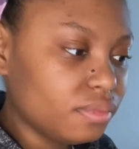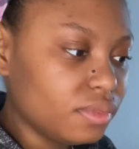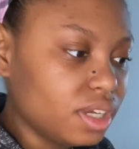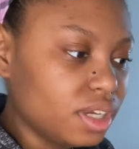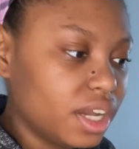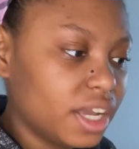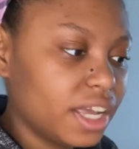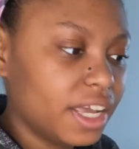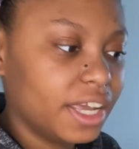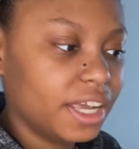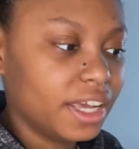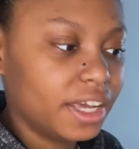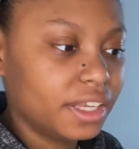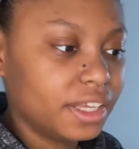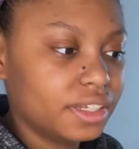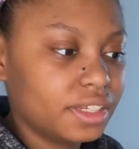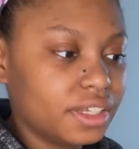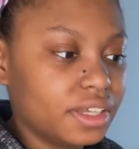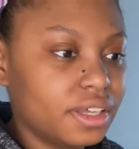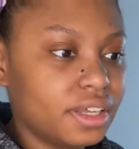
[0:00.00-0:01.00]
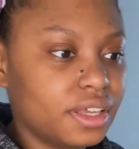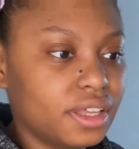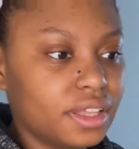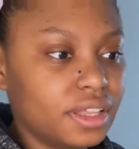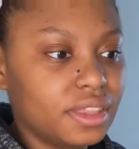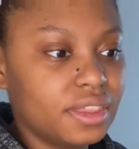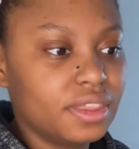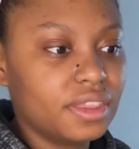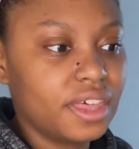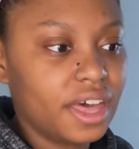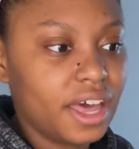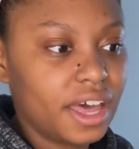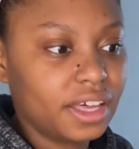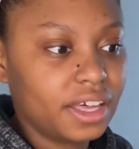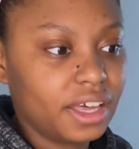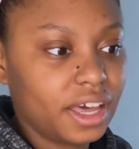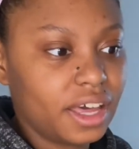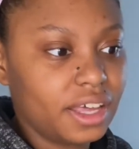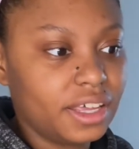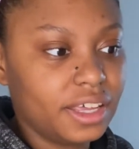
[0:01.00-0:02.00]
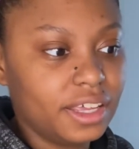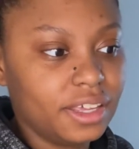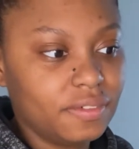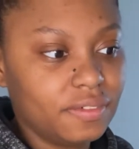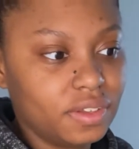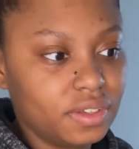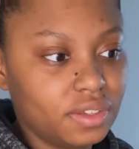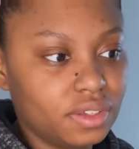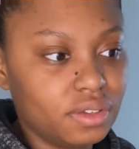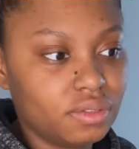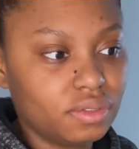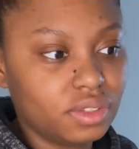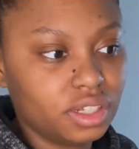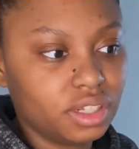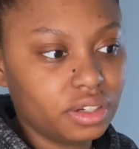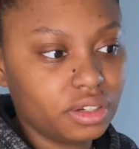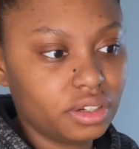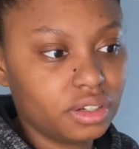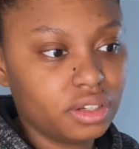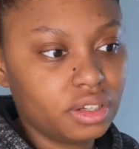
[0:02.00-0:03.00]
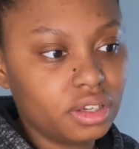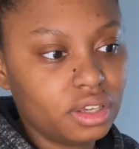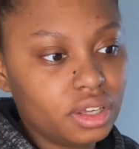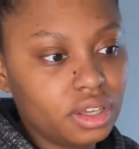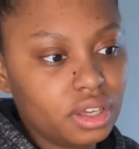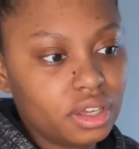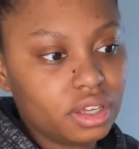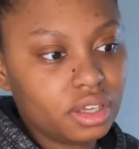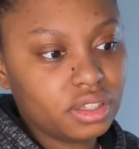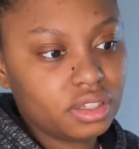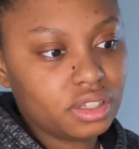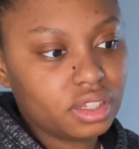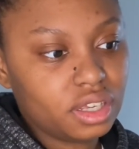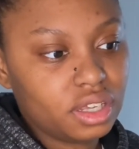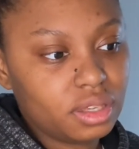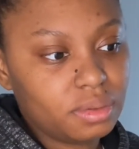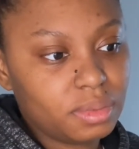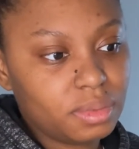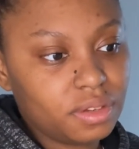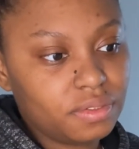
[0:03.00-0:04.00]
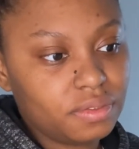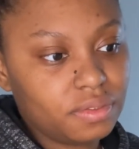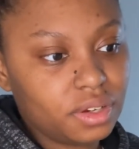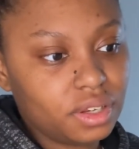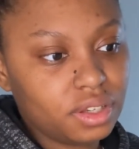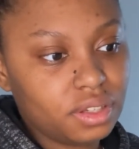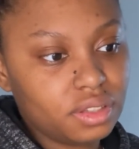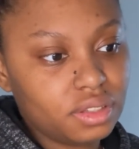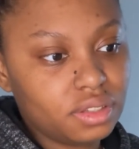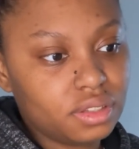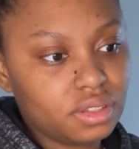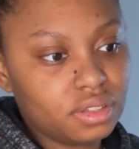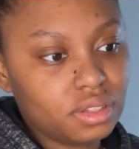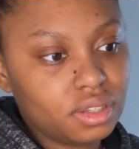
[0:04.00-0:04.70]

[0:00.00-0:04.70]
and that got even lonelier because, again, my friends